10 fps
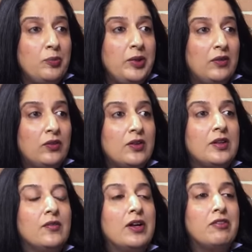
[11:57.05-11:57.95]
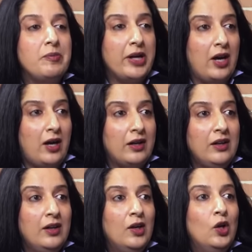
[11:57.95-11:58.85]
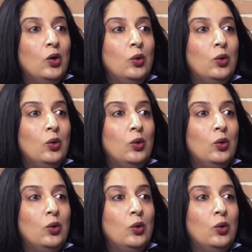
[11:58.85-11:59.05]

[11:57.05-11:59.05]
to me was the one from Bihar, mm.